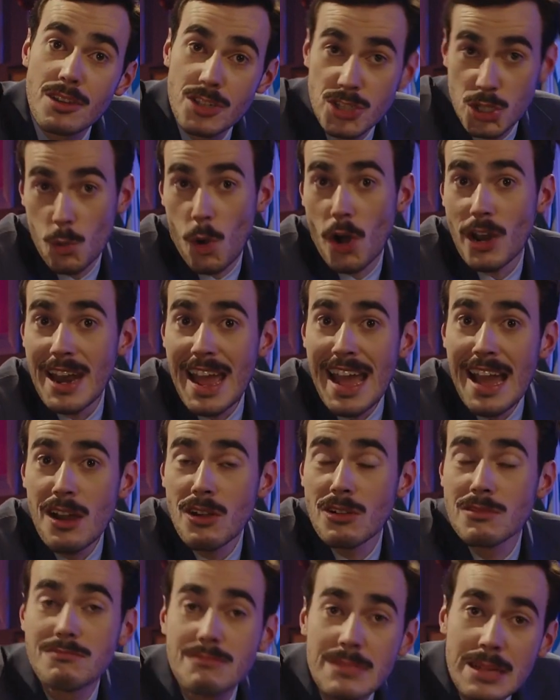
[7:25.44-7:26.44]
So what
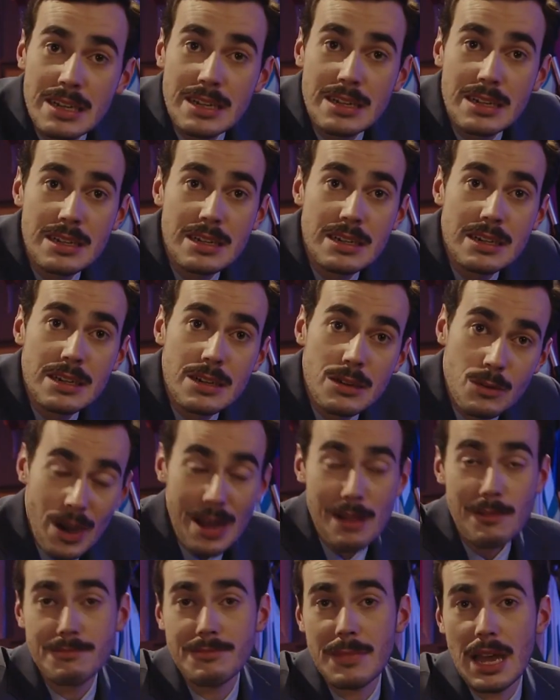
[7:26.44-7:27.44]
now?
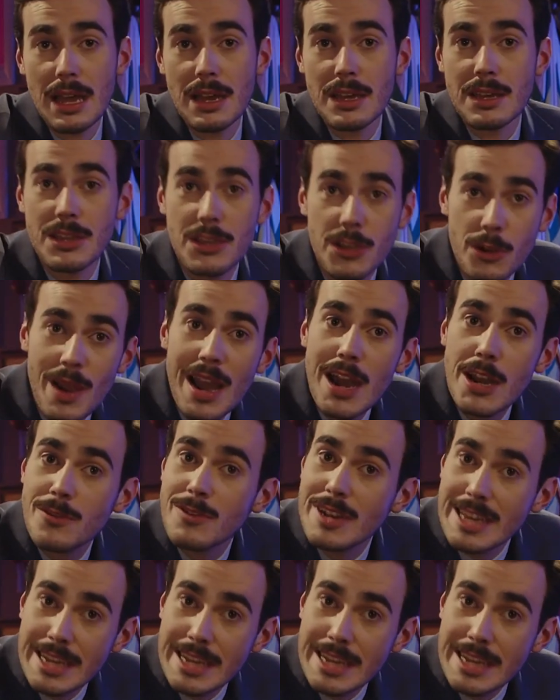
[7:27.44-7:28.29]
Well, you're out of